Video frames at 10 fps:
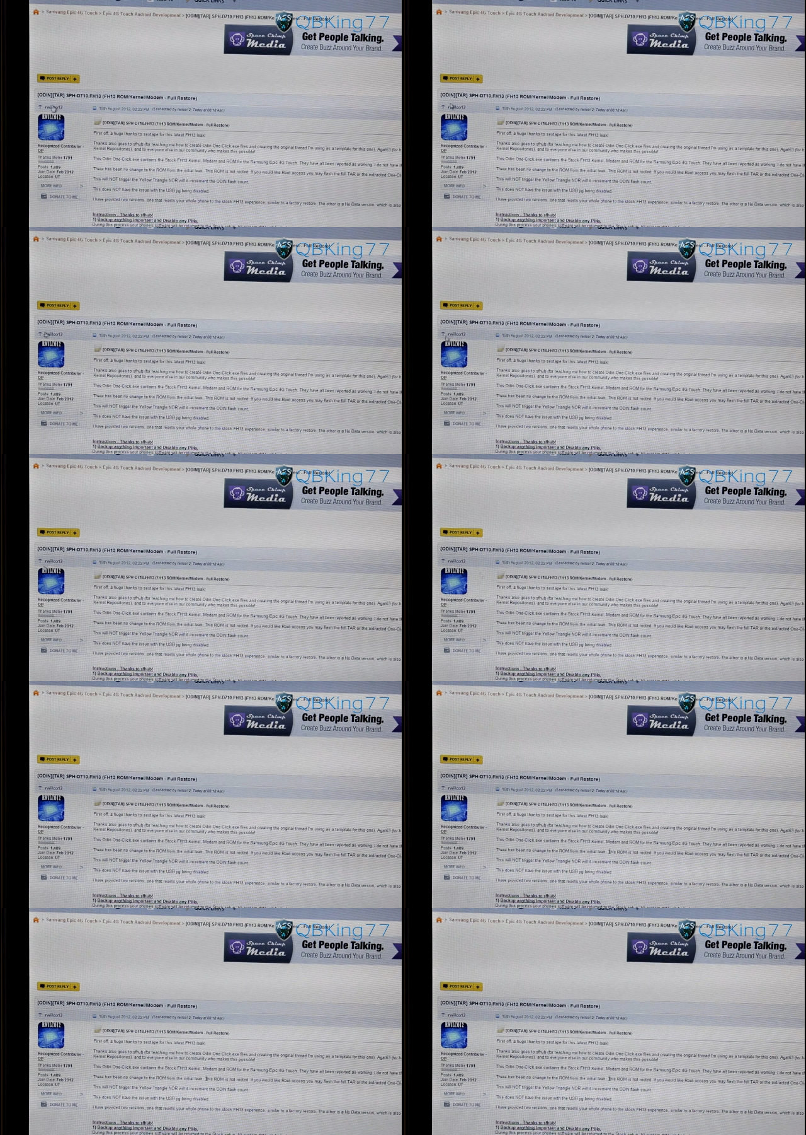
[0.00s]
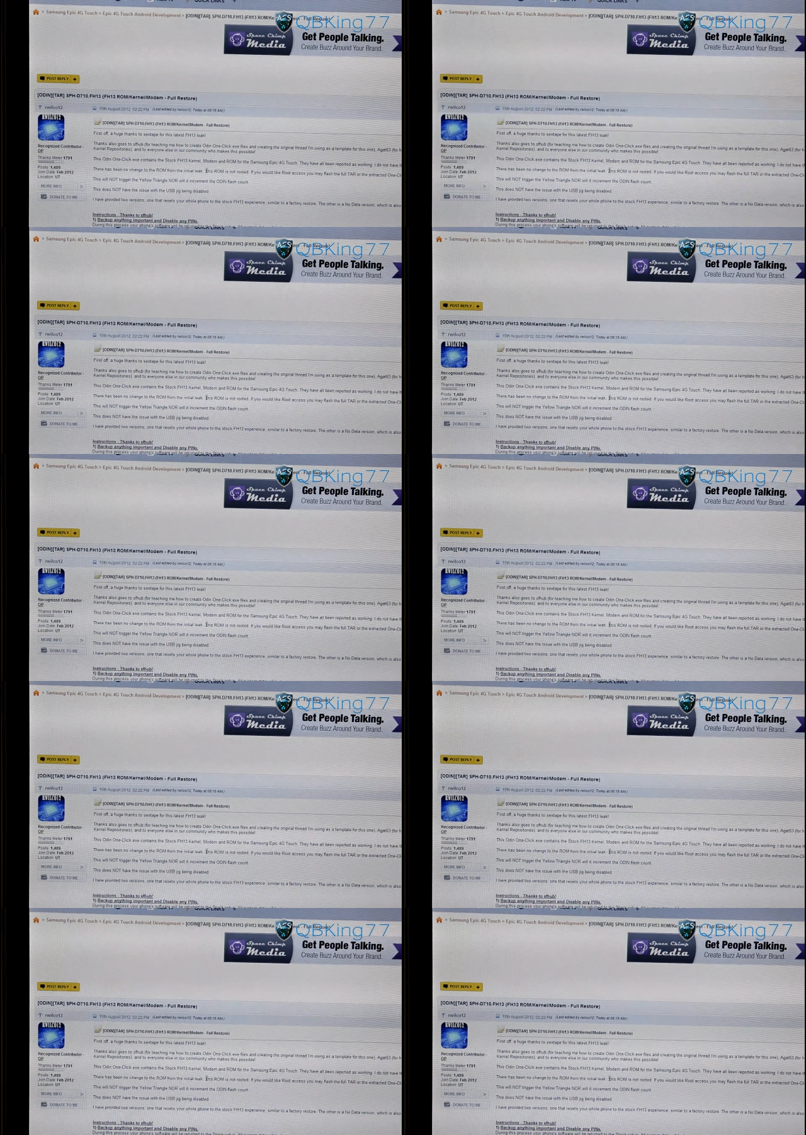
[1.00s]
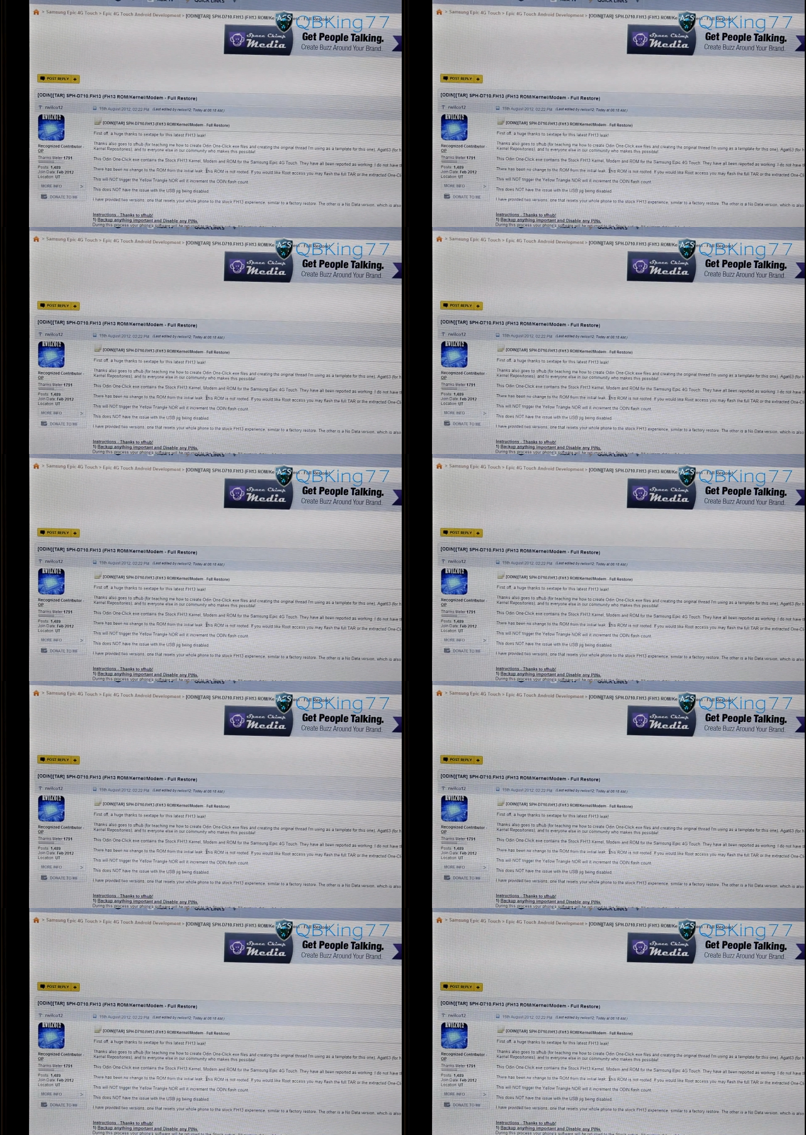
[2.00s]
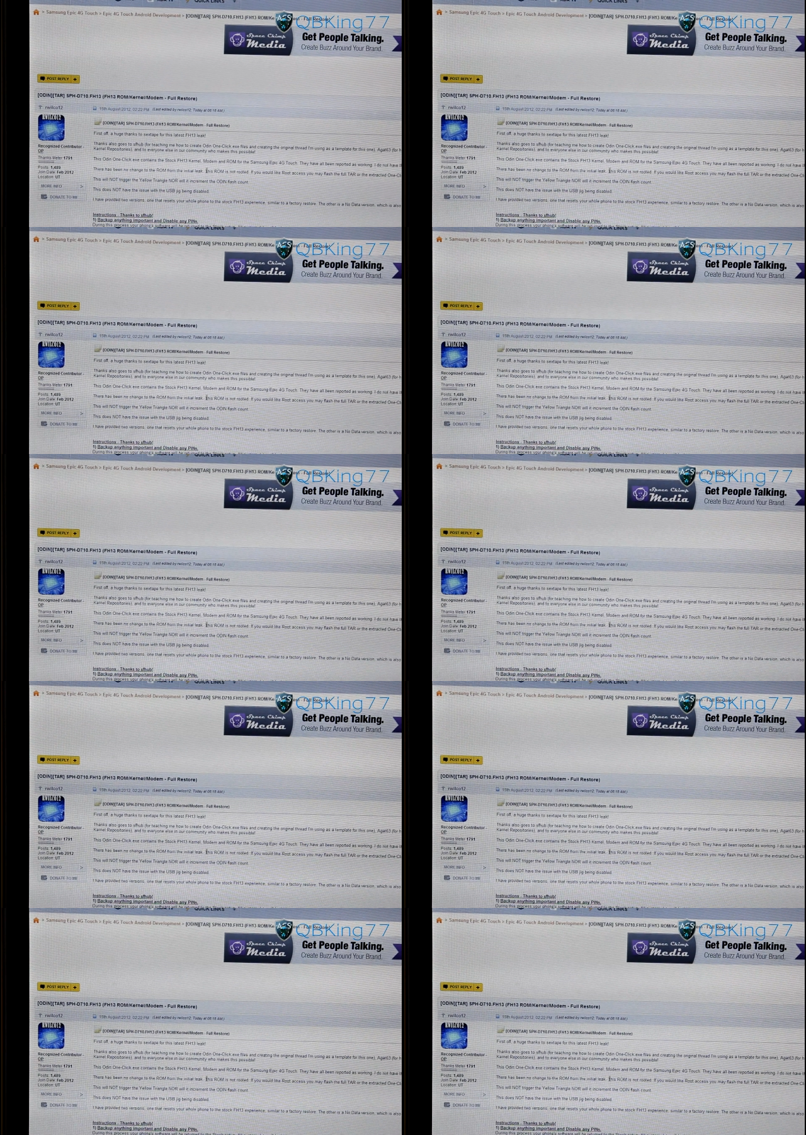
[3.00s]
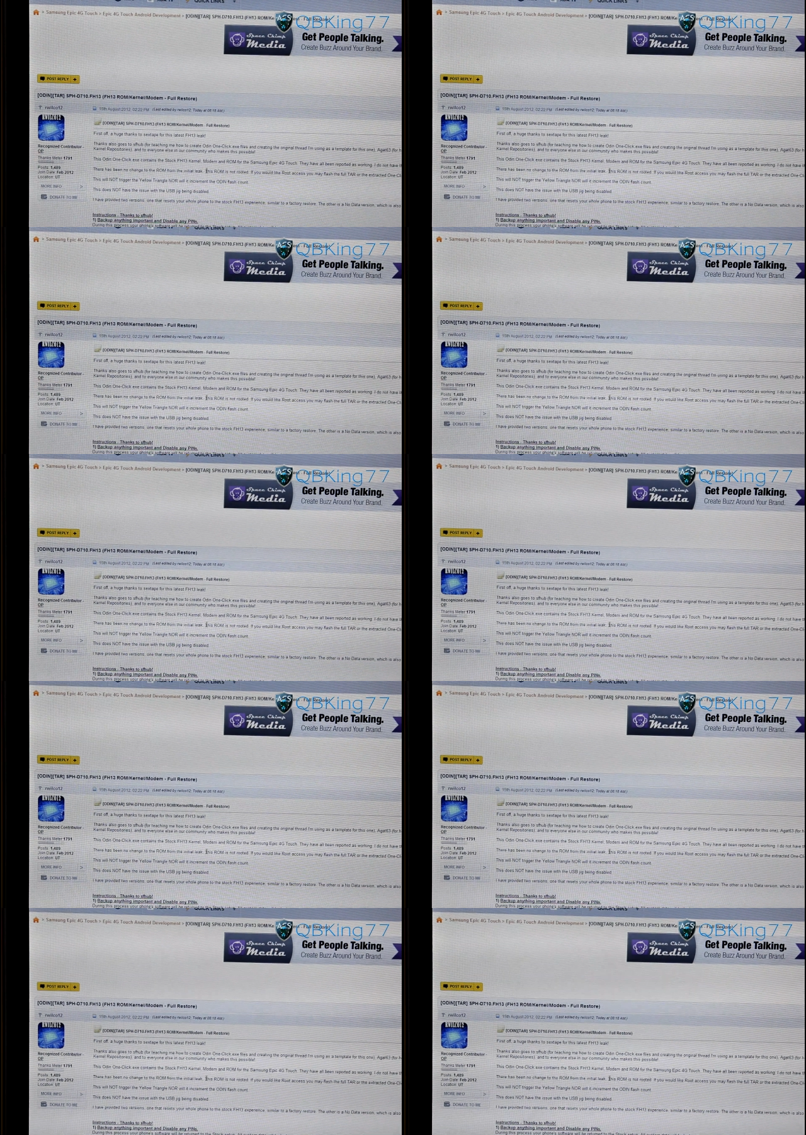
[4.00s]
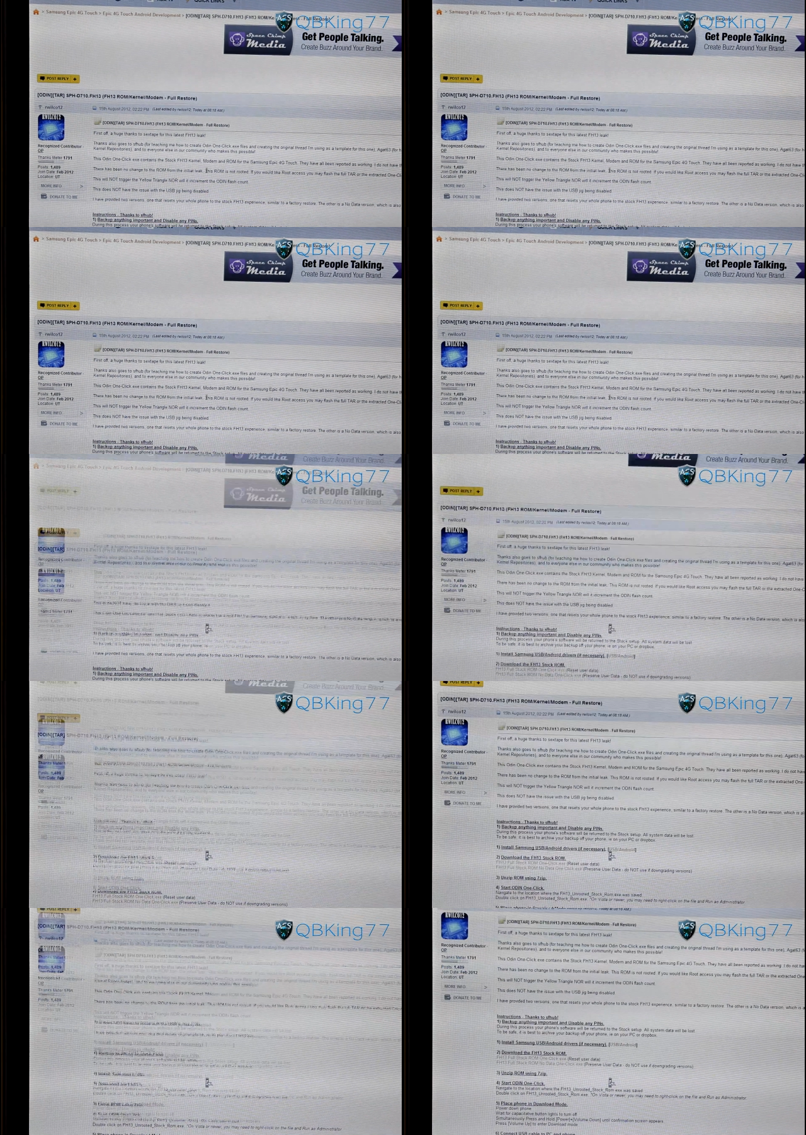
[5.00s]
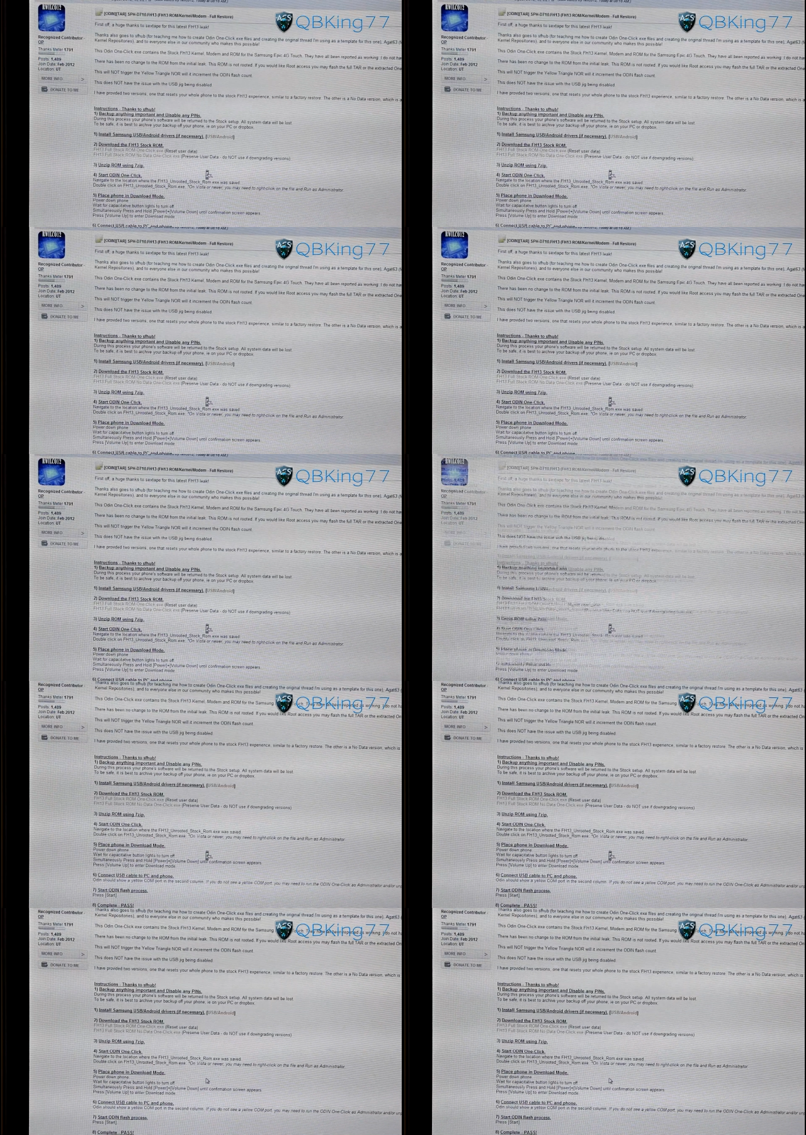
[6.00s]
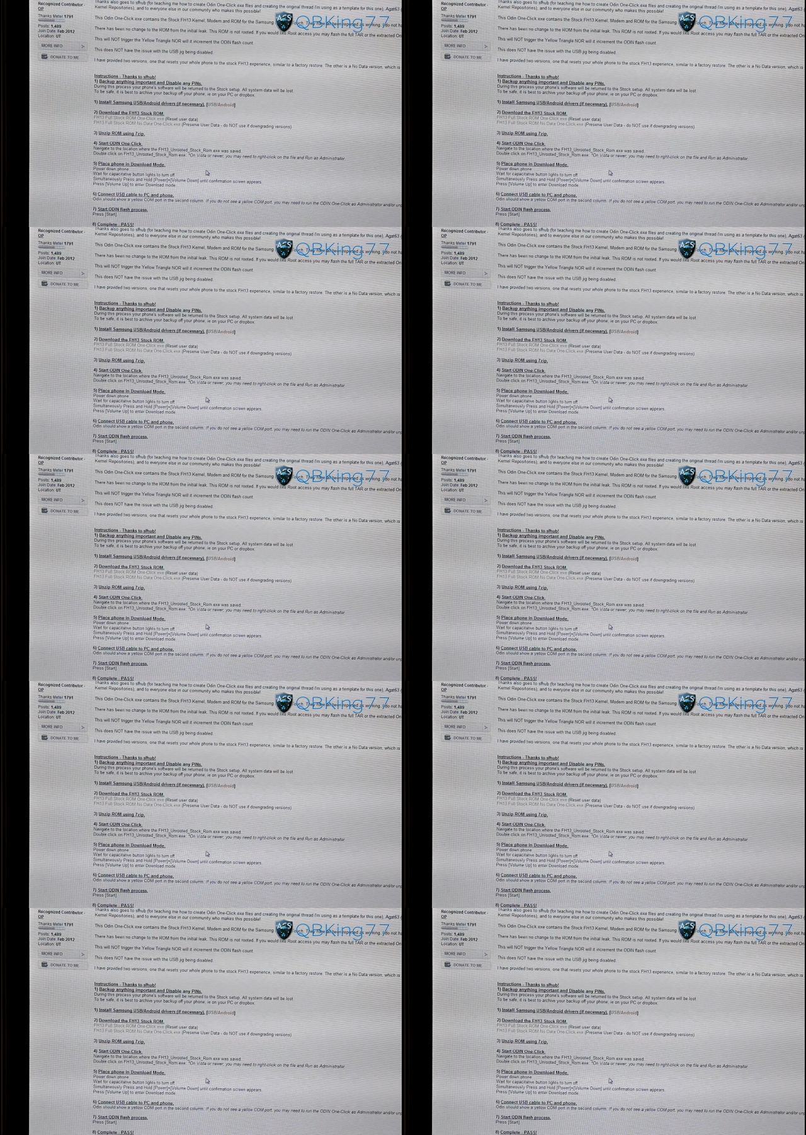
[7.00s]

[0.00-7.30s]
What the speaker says: No face is visible, so there are no lips to read.